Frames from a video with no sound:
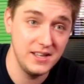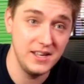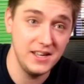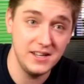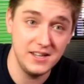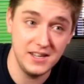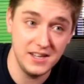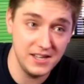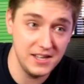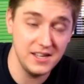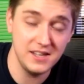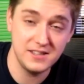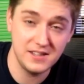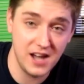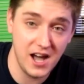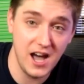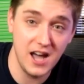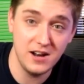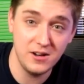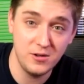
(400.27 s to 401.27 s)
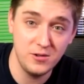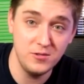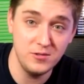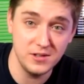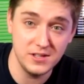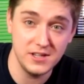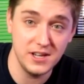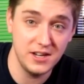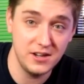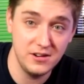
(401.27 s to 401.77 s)
it's kind of cool.
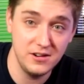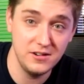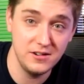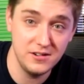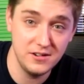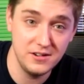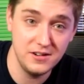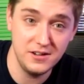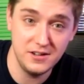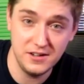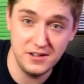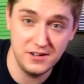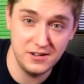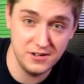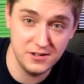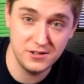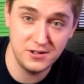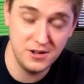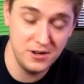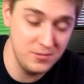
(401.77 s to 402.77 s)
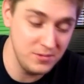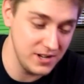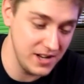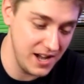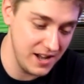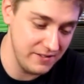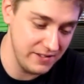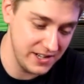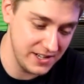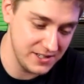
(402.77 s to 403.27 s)
It's like you're scuba
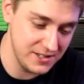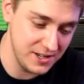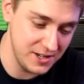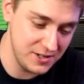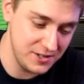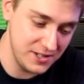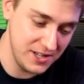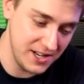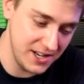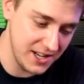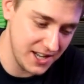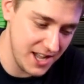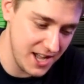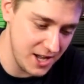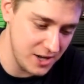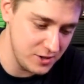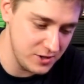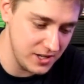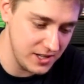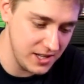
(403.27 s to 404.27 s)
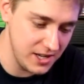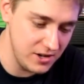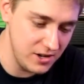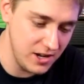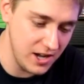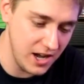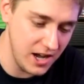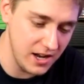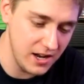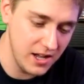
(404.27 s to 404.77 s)
diving essentially in a cage. And then you
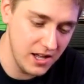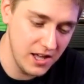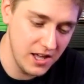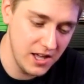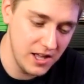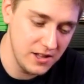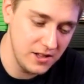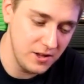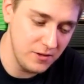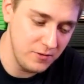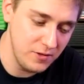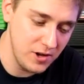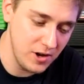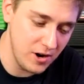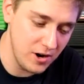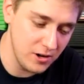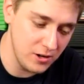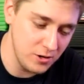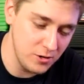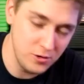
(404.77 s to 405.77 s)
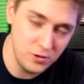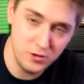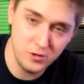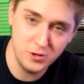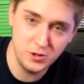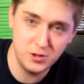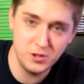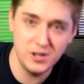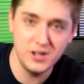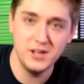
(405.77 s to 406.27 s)
got the VR
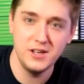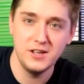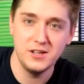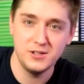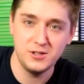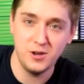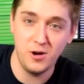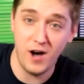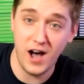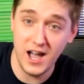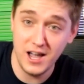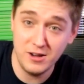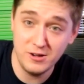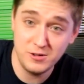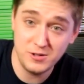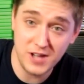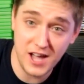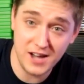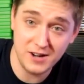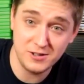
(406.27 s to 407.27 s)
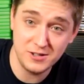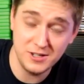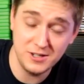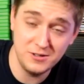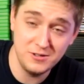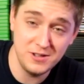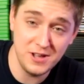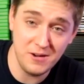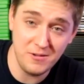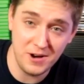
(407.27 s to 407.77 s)
luge. So I used to actually
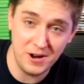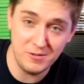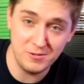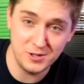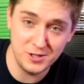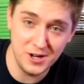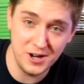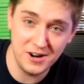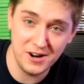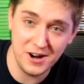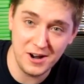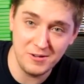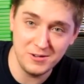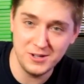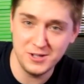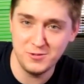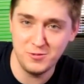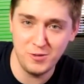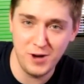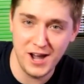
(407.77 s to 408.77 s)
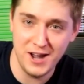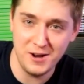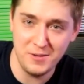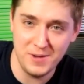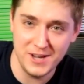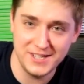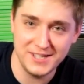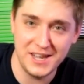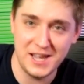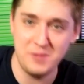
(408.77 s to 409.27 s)
do that when I was younger. I would just ride on
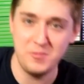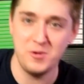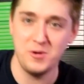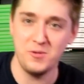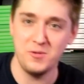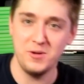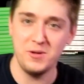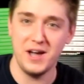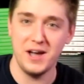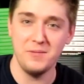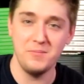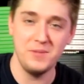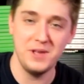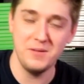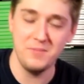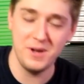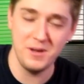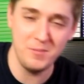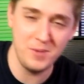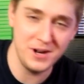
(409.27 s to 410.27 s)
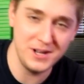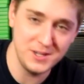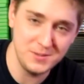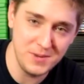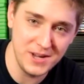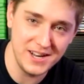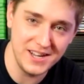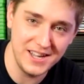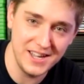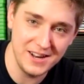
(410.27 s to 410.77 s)
my skateboard. Me and my buddies
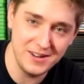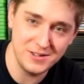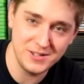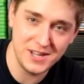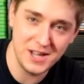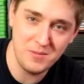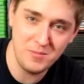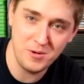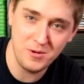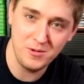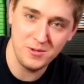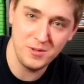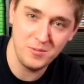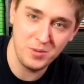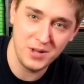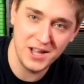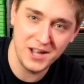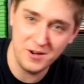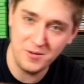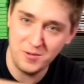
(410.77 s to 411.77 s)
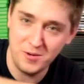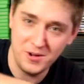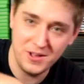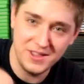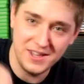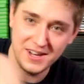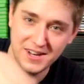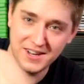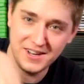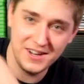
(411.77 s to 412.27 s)
made a ghetto skateboard with a plank of wood
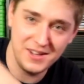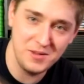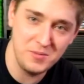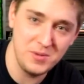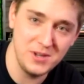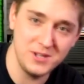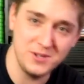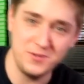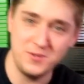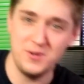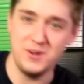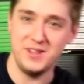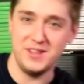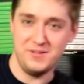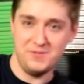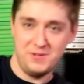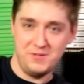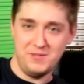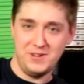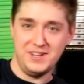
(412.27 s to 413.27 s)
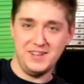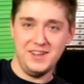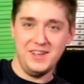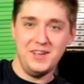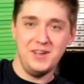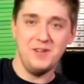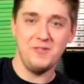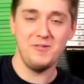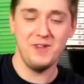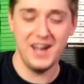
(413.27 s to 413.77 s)
and then another piece of wood, and then we would
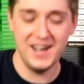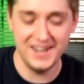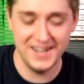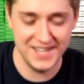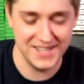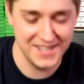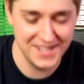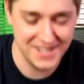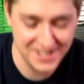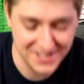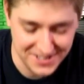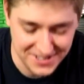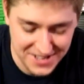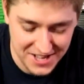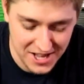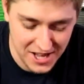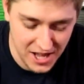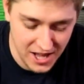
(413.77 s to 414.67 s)
ride down the hill.